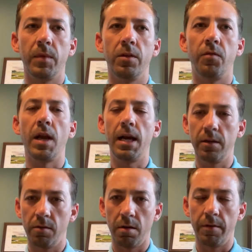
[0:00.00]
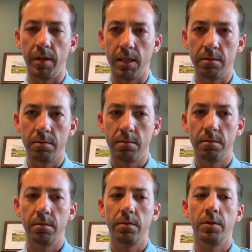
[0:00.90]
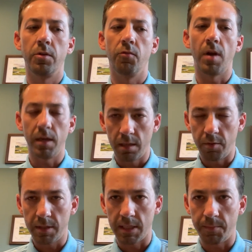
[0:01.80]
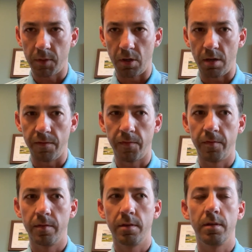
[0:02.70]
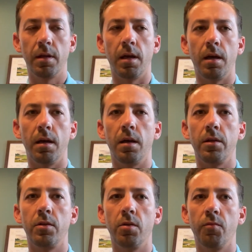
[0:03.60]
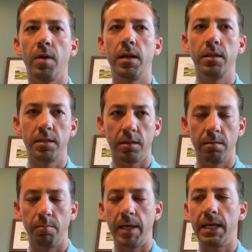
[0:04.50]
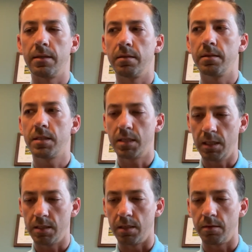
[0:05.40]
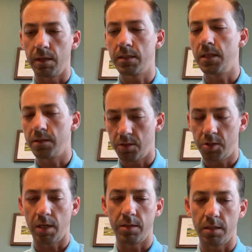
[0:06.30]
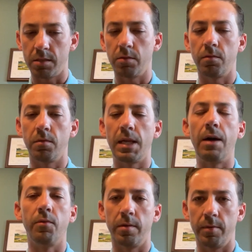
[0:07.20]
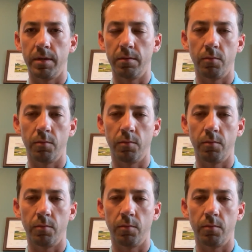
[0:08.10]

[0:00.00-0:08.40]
You've gotten grown in. You're ready to accept golf. You're ready to combat season, right? Season's changing. So now what do we do?